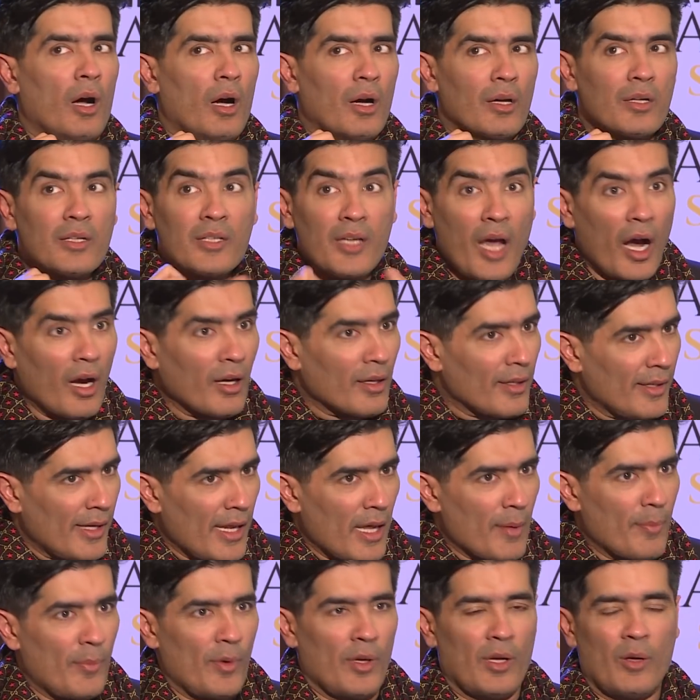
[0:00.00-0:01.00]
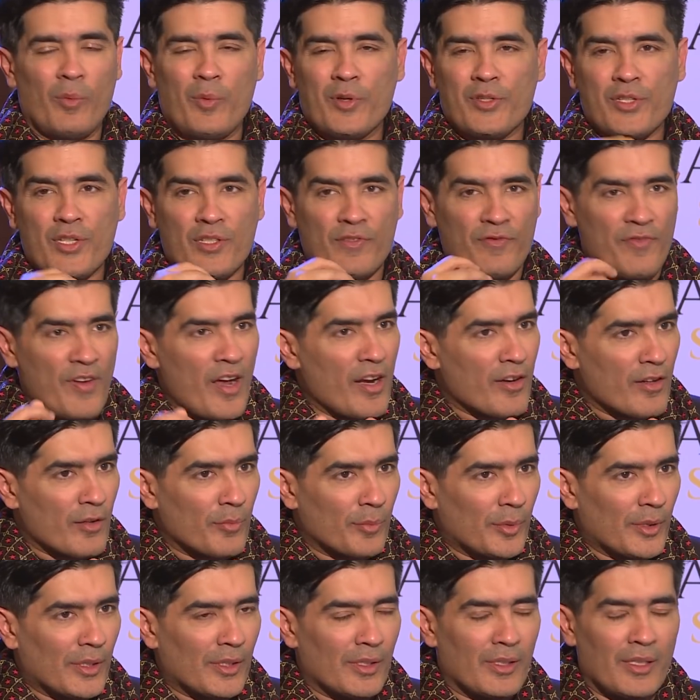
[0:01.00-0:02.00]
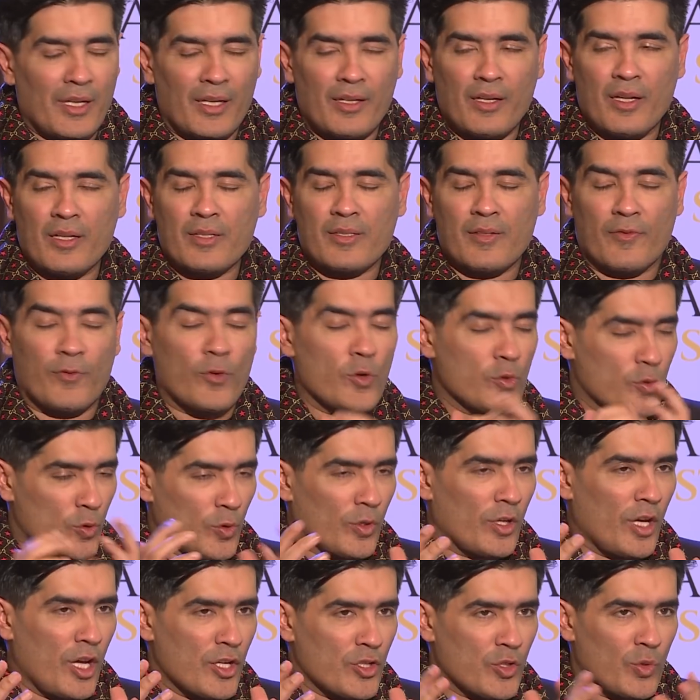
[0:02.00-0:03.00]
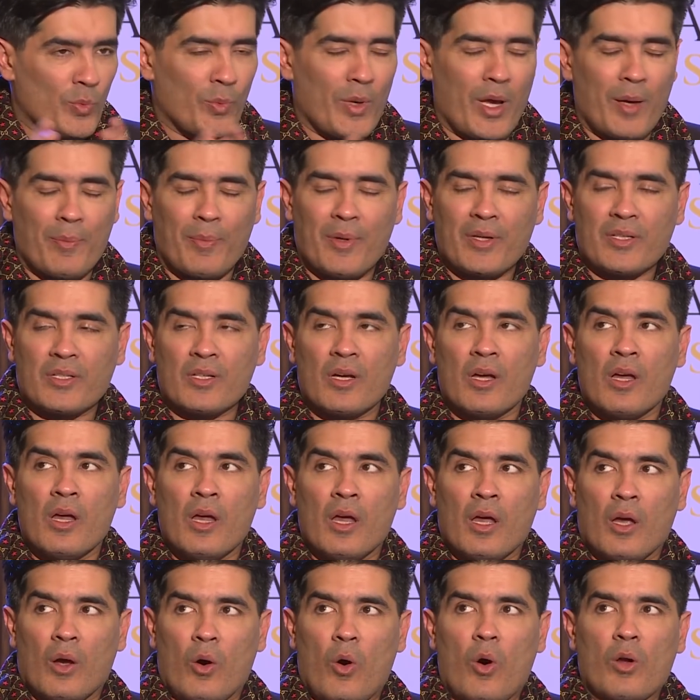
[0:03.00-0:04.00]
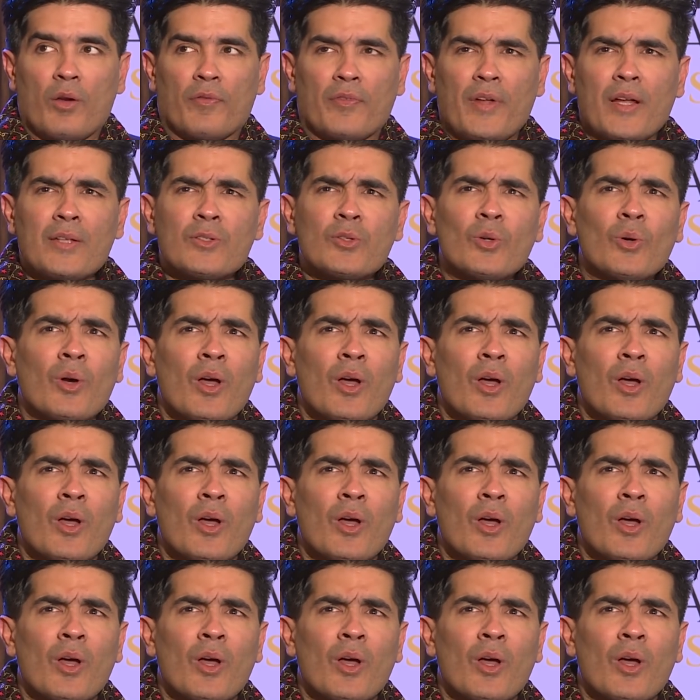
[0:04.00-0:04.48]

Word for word: uh, young label, which is wearable, and it's of course occasion wear, but all of that.